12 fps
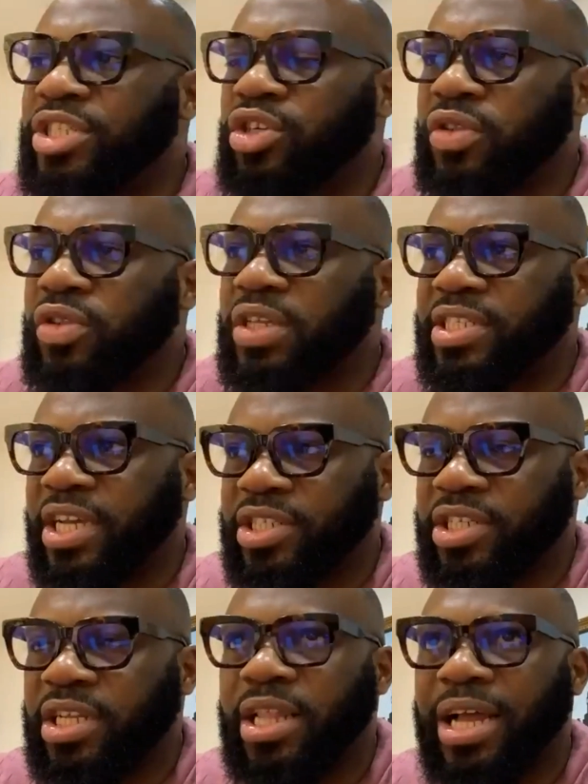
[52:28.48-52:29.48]
on the
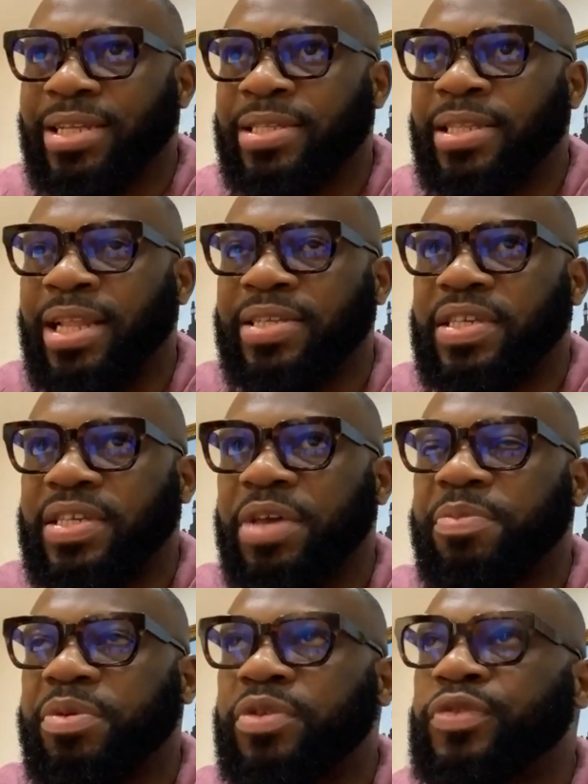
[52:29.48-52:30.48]
changing
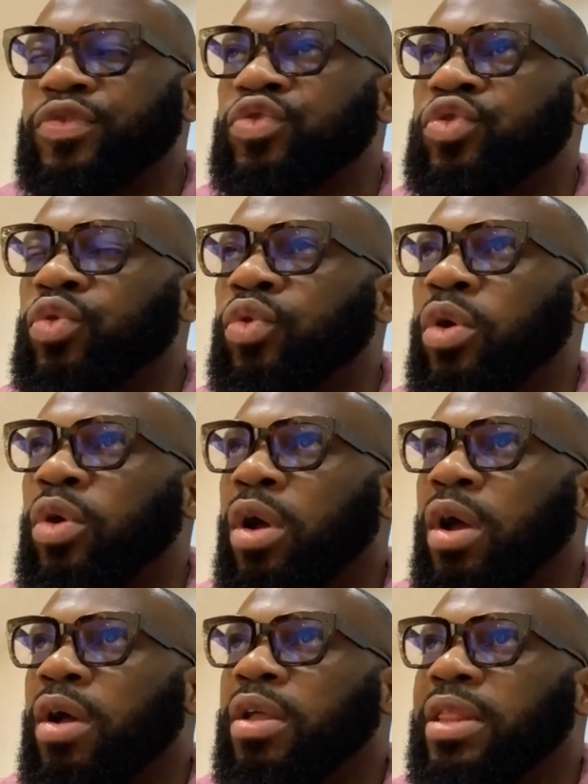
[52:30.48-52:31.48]
landscape is
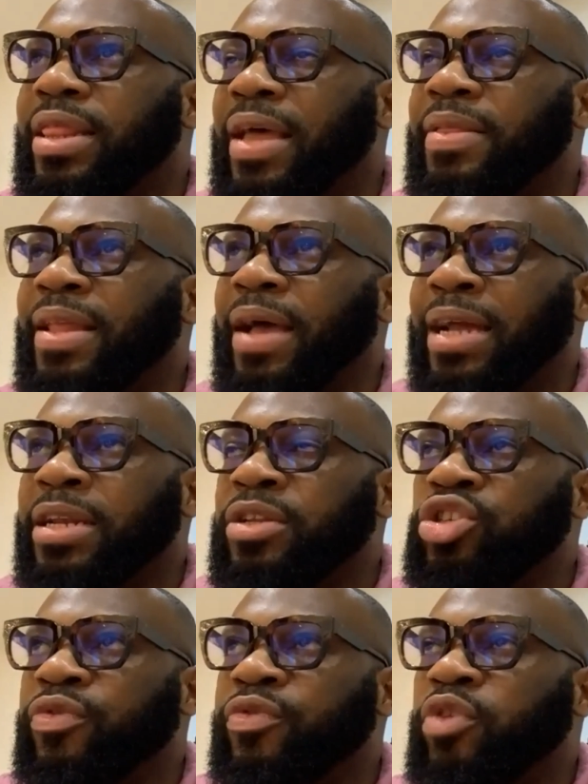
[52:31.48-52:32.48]

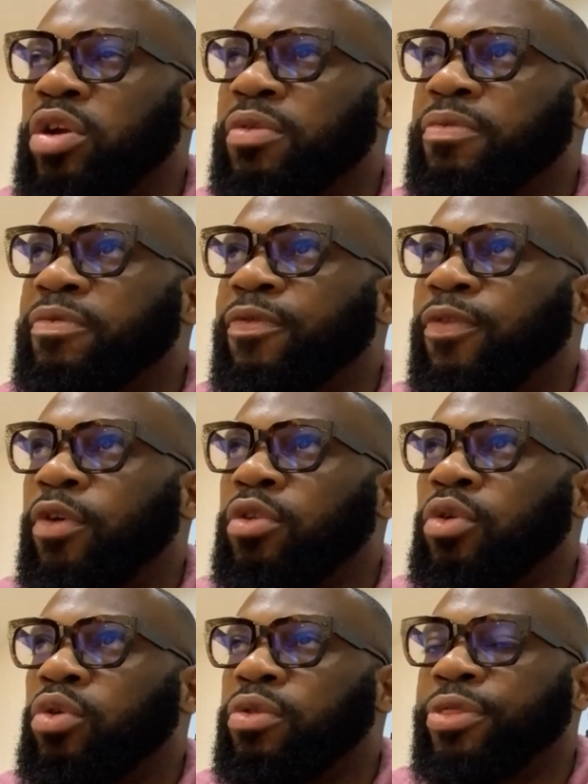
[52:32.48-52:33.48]
and you've got to
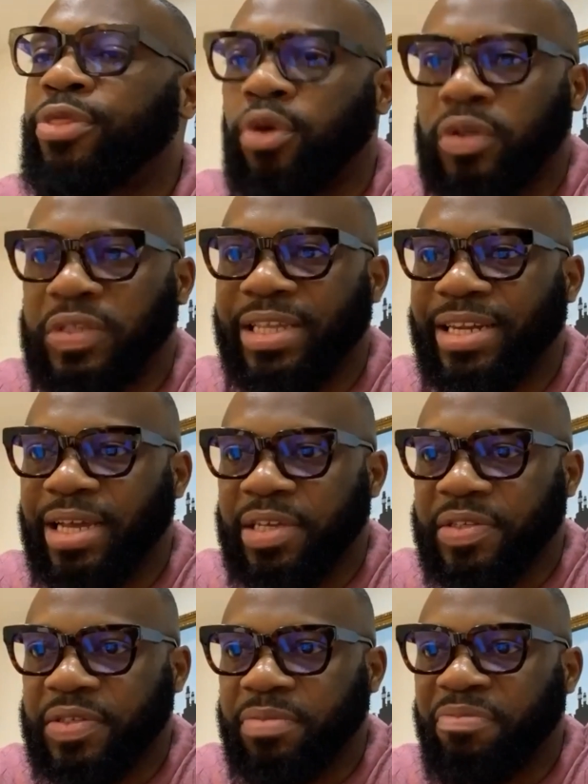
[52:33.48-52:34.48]
follow thought
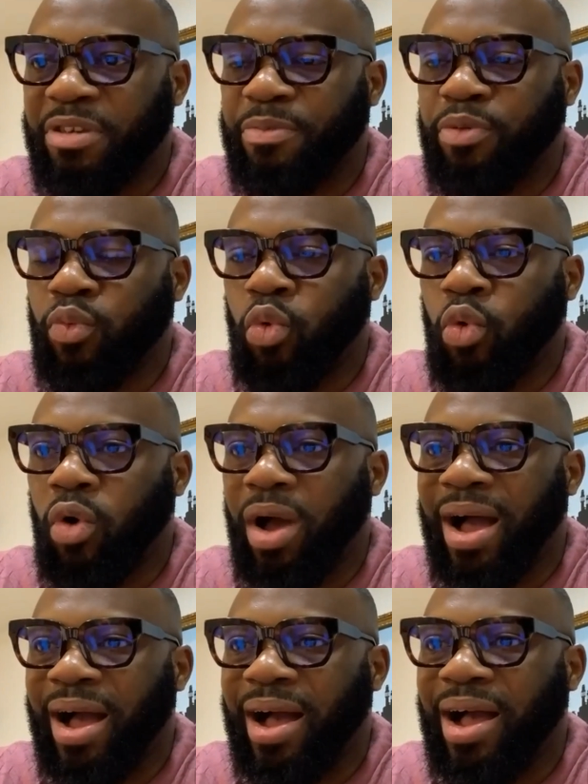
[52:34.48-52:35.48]
leaders, people who
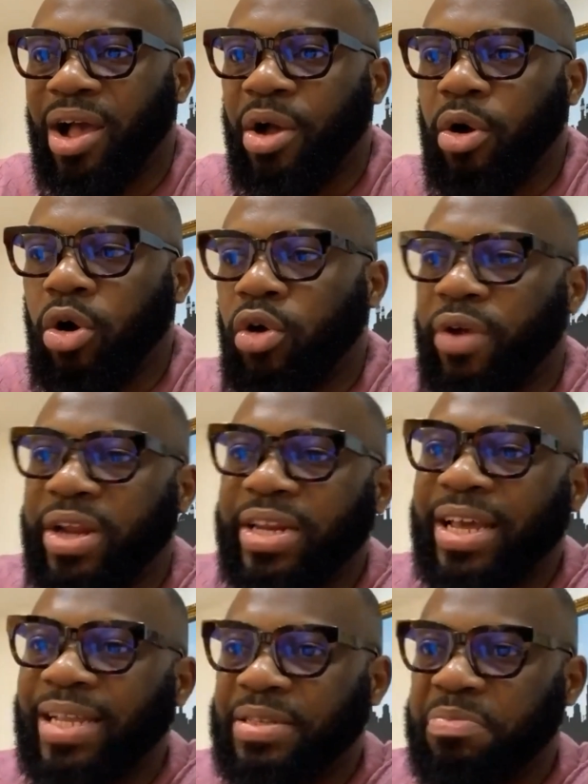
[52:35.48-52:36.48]
are
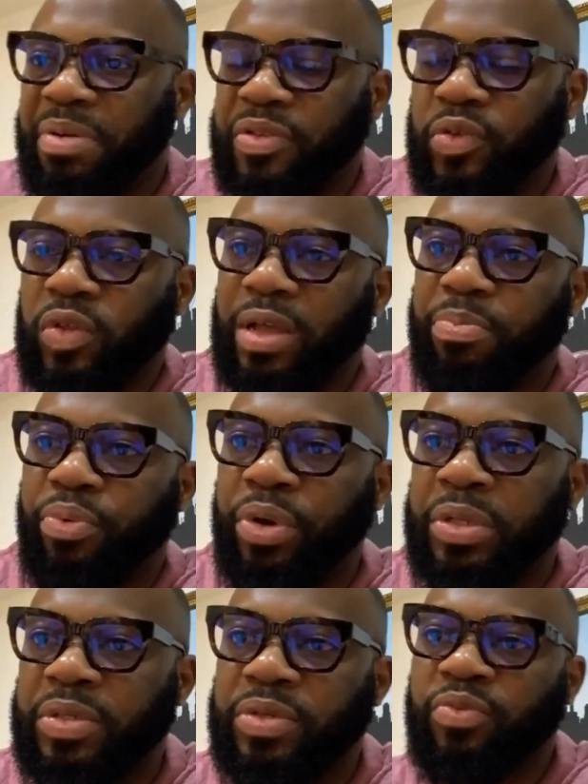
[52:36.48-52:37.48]
already at a particular
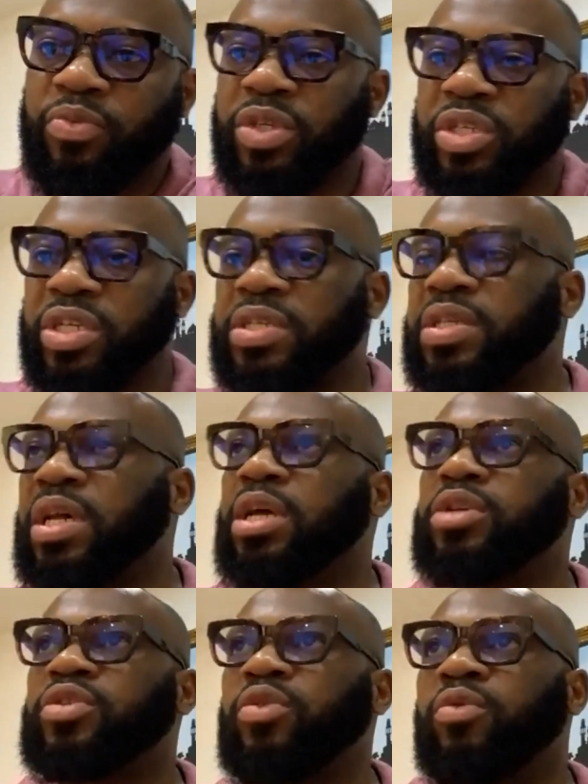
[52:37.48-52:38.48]
point, which is,
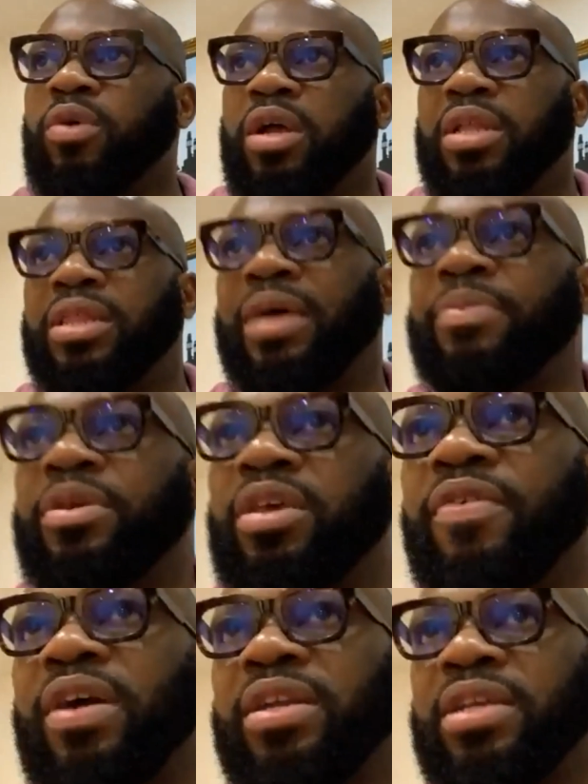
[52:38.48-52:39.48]
so let me
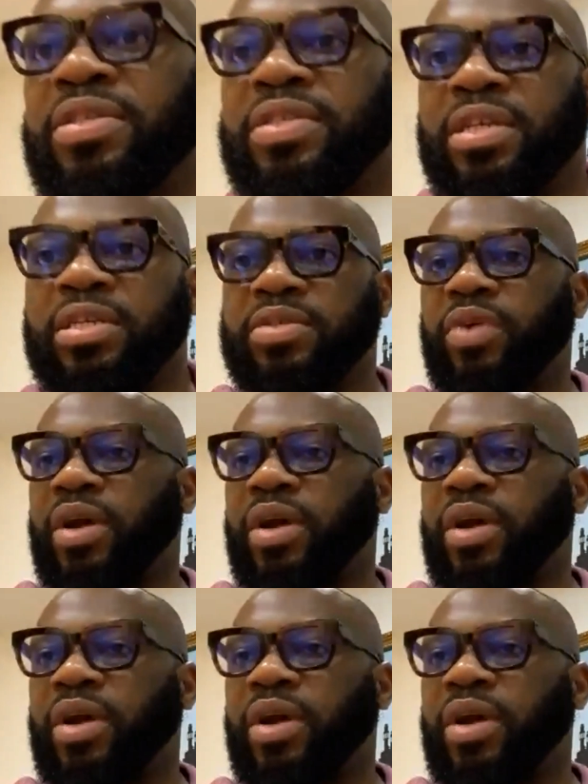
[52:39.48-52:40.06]
give you an instance